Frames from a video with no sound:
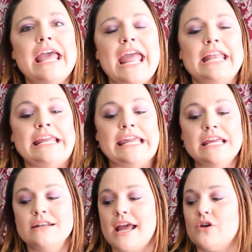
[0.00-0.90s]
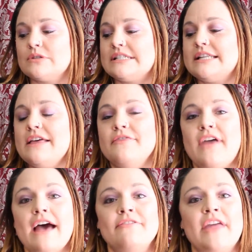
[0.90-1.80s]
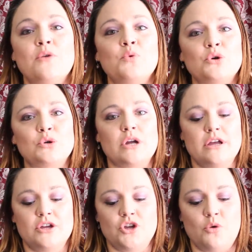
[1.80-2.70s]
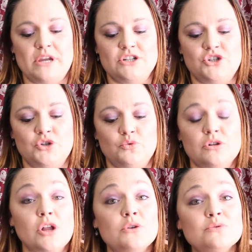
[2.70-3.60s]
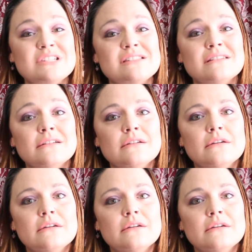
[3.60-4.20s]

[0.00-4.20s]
and he announced that they were going to close